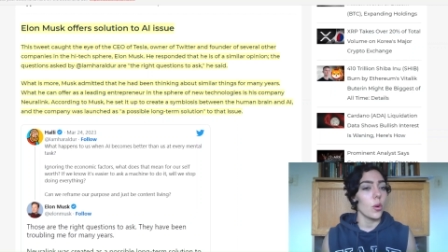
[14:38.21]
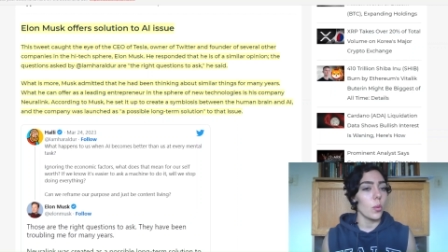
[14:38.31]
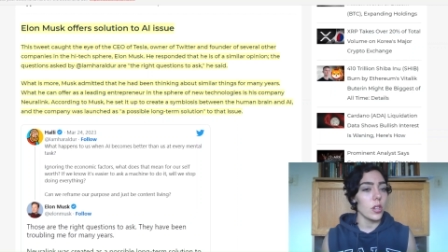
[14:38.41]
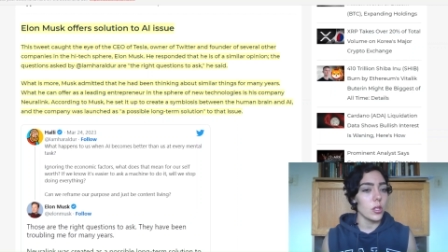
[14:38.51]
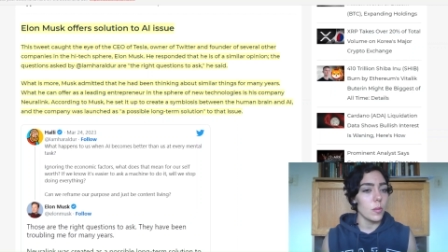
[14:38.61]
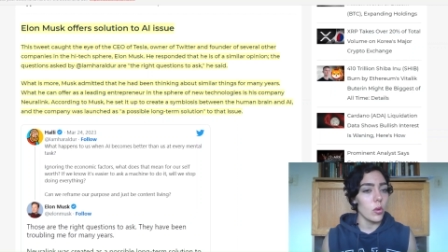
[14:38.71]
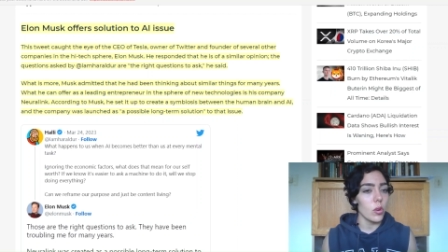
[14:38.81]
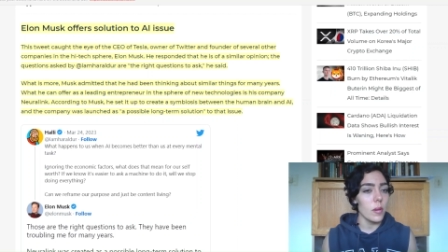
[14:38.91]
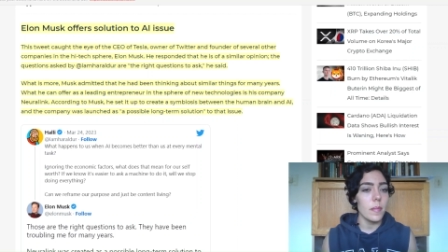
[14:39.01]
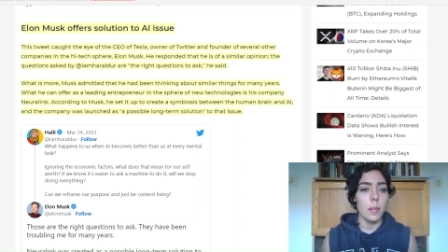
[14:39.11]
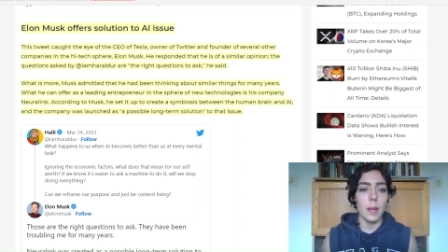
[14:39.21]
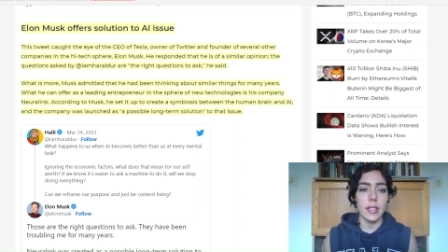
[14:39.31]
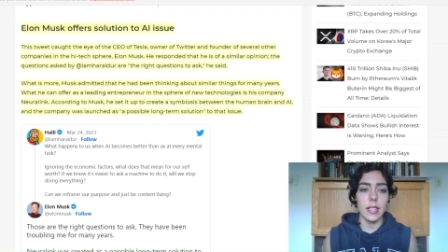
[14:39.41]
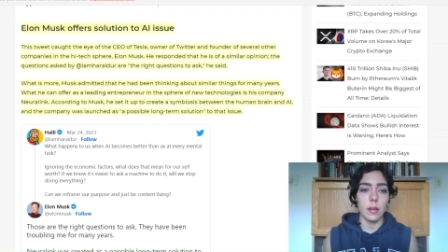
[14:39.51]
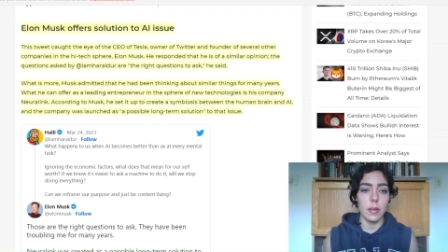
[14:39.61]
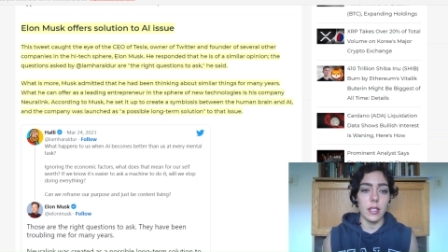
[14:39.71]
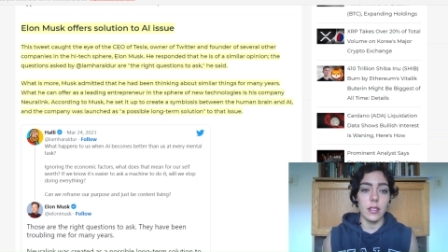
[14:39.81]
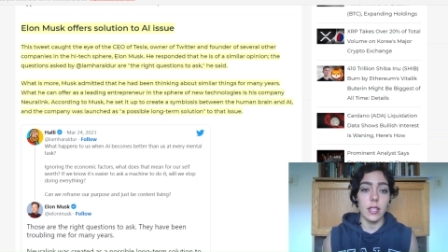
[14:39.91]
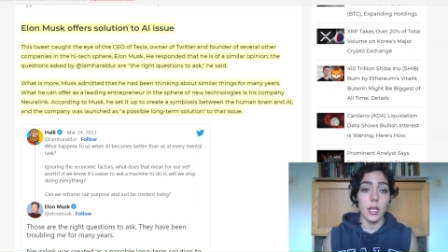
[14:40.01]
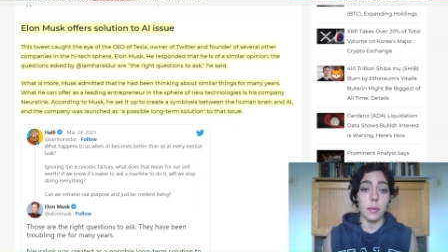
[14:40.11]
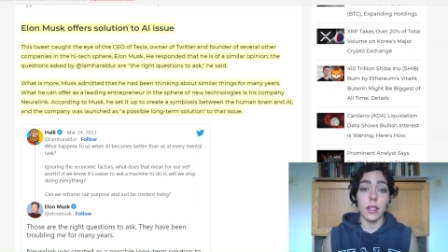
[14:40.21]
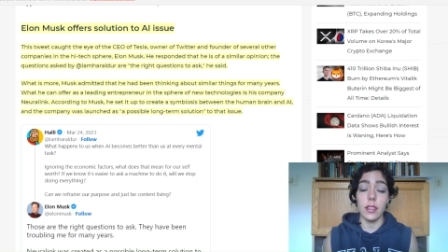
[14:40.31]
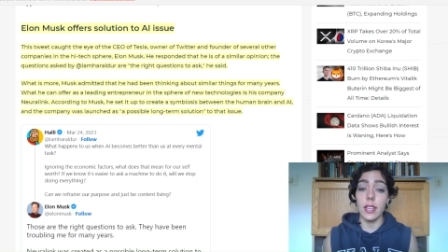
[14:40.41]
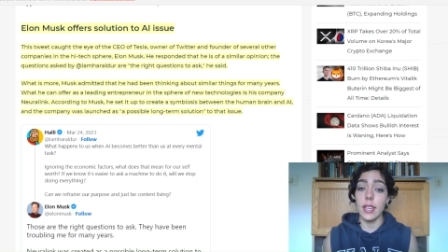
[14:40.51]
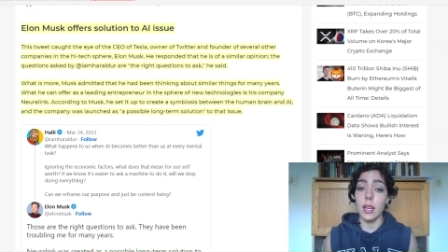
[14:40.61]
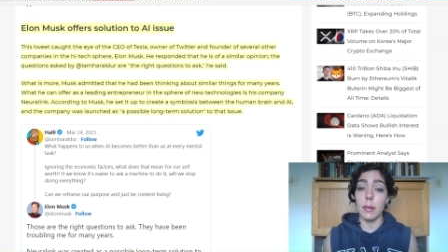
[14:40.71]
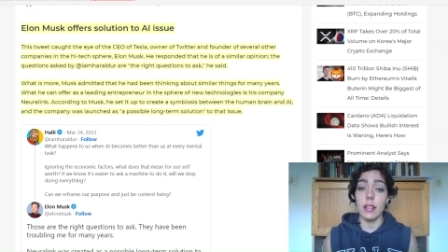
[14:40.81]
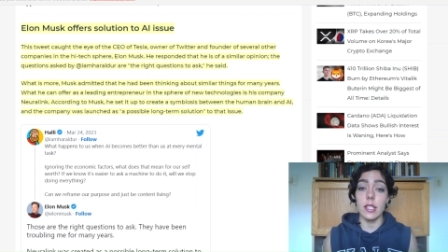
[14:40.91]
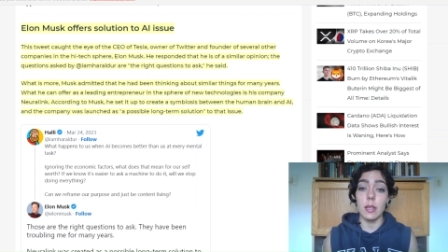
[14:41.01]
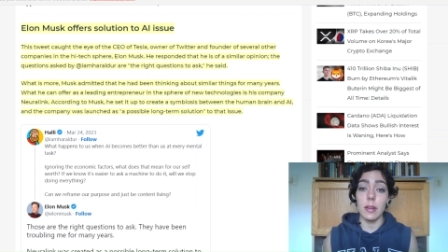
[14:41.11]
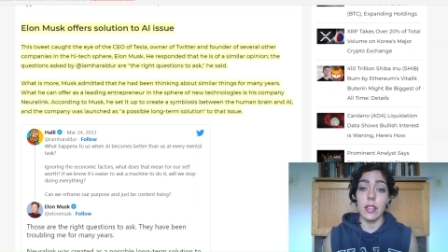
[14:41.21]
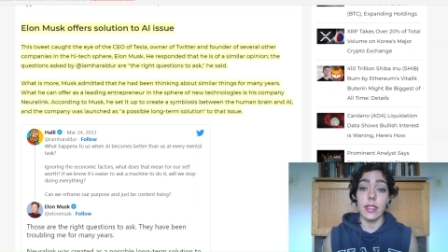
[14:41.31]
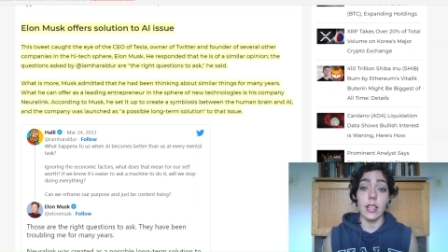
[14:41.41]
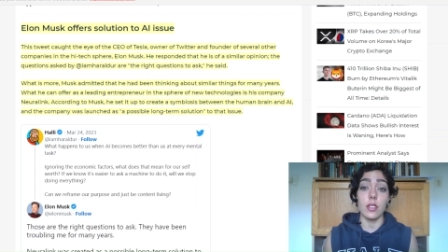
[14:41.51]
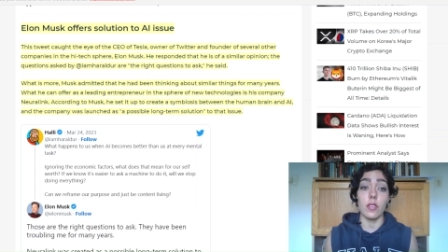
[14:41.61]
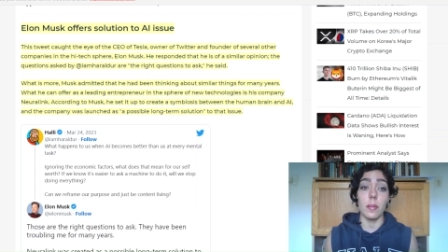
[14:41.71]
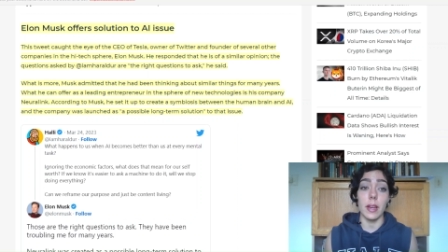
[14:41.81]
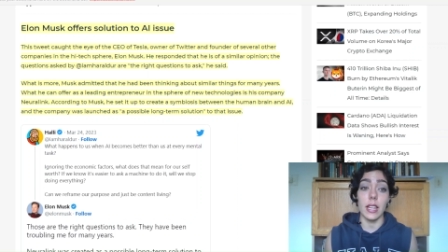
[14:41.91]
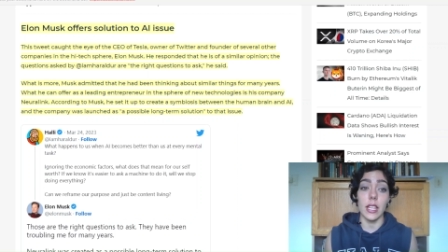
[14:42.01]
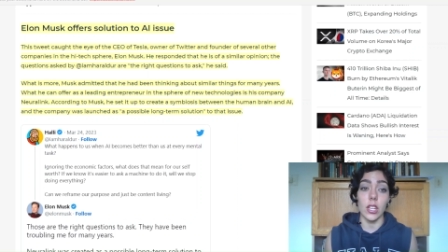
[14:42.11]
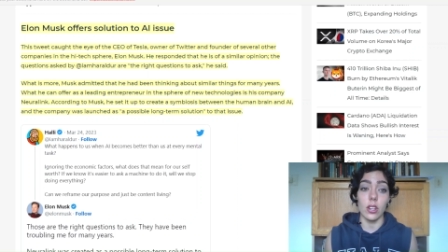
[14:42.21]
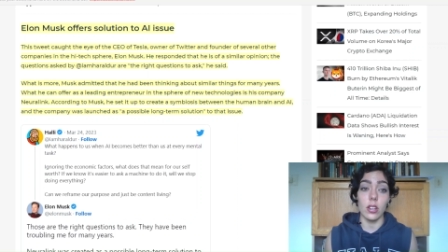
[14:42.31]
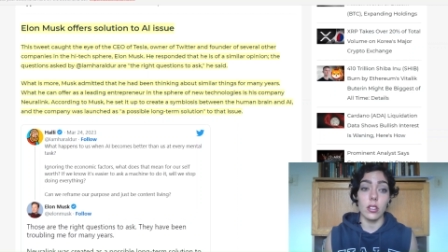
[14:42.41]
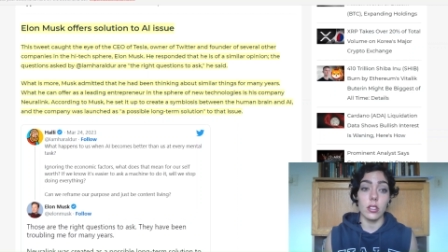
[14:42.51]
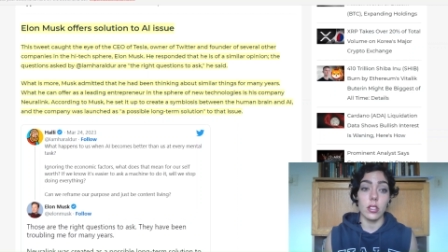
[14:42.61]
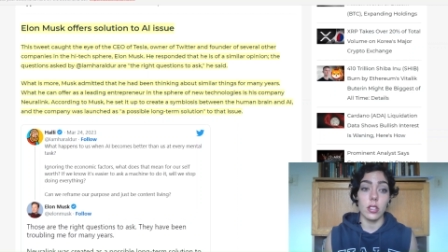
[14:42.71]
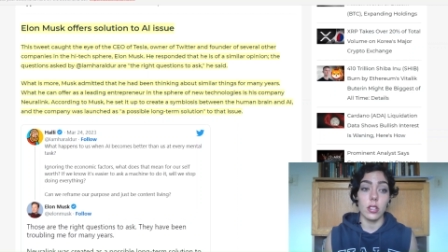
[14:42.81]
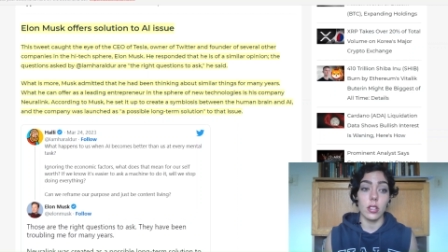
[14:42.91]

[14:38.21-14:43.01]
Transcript: What is more, Musk admitted that he had been thinking about similar things for many years.